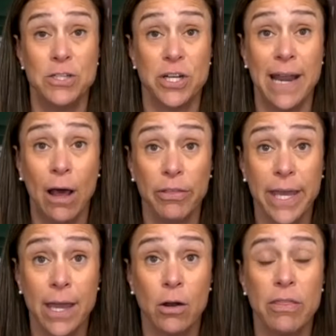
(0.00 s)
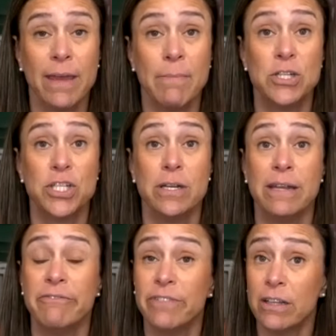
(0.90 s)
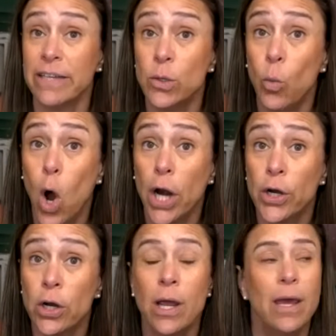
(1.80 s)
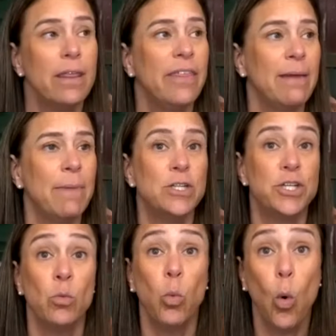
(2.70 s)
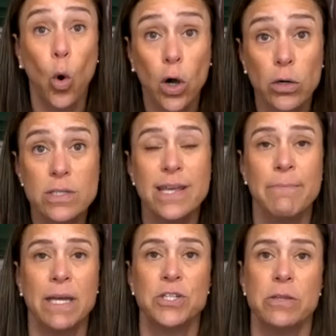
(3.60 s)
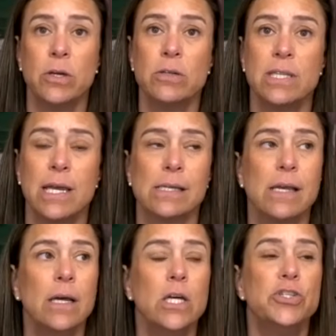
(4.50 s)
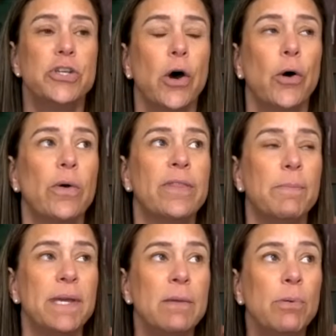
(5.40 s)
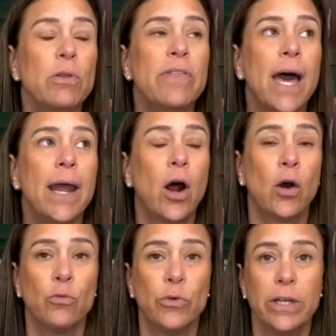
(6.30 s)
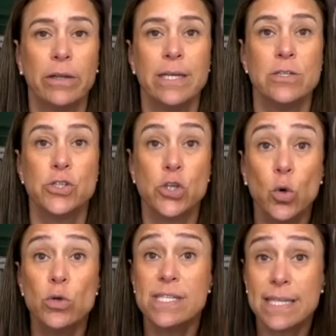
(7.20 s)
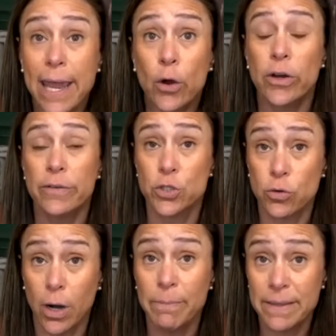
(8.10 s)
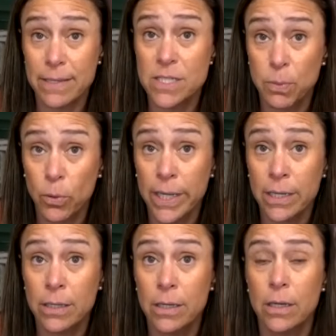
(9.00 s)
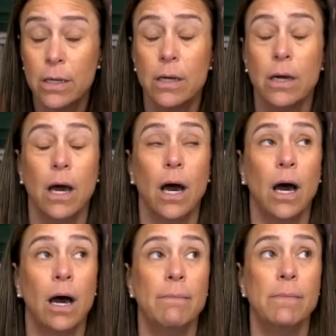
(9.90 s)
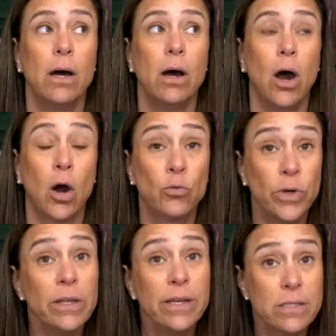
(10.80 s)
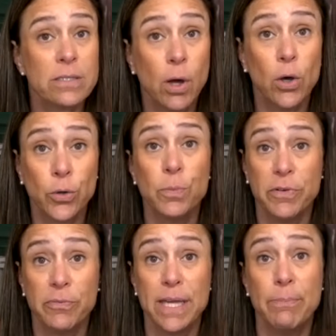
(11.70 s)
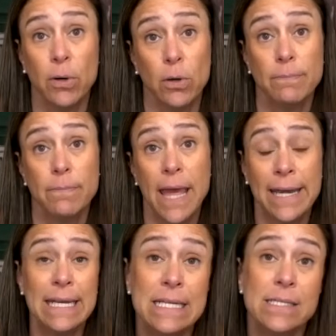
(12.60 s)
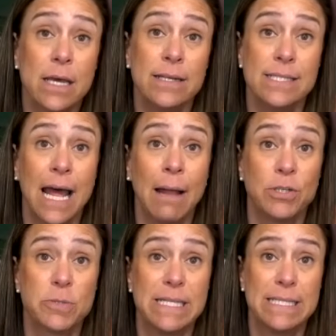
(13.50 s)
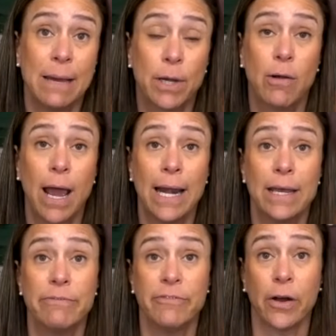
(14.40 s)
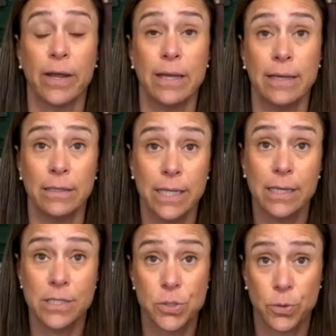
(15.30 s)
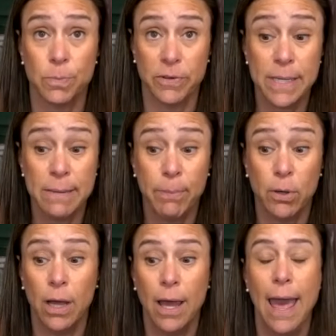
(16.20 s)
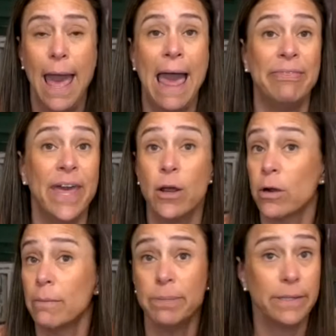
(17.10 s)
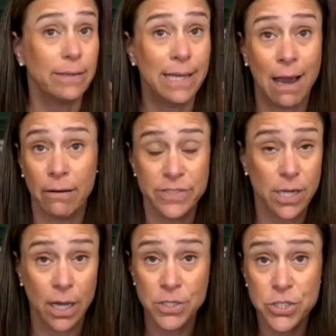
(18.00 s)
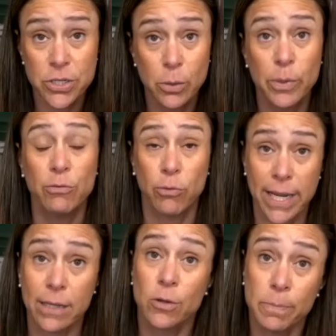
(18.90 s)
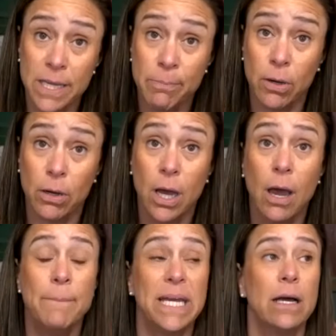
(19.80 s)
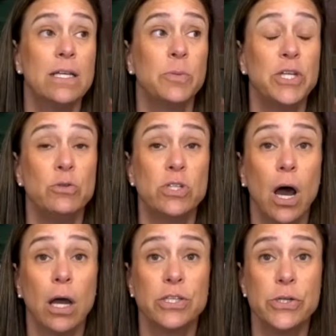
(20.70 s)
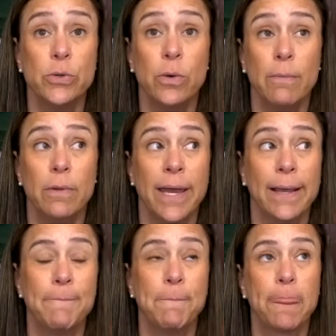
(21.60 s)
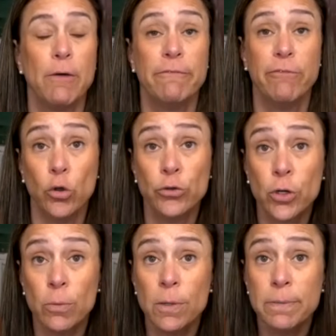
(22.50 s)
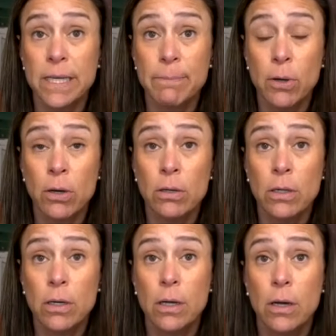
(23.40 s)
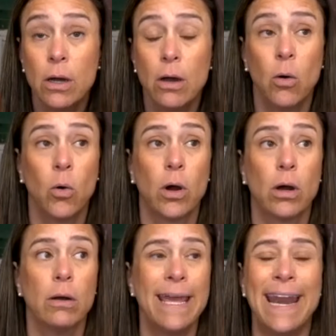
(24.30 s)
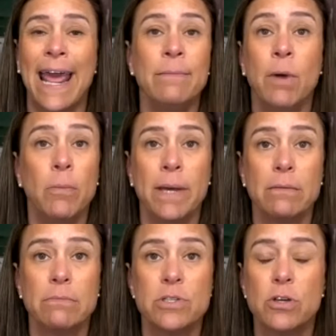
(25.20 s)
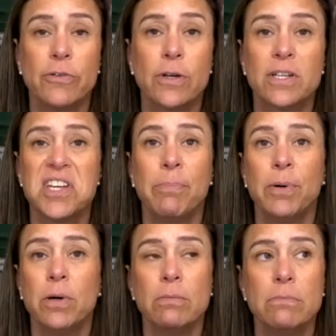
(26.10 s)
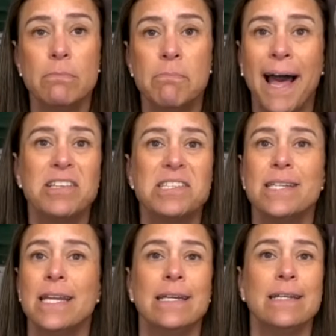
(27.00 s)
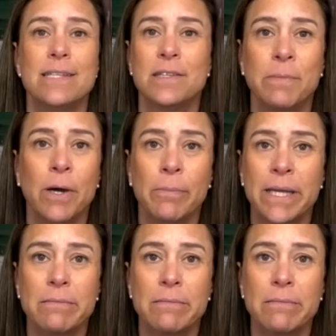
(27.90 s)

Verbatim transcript: healthcare, they mention in clean water, they mention wars, they mention those things. So the people that are really so scared of Trump at this point are really a small group of people. And it an establishment, democratic, very elitist group of people. And they are completely out of touch with regular people. Because when you talk to like vulnerable people or in any moment, so for example, Palestinians at the moment.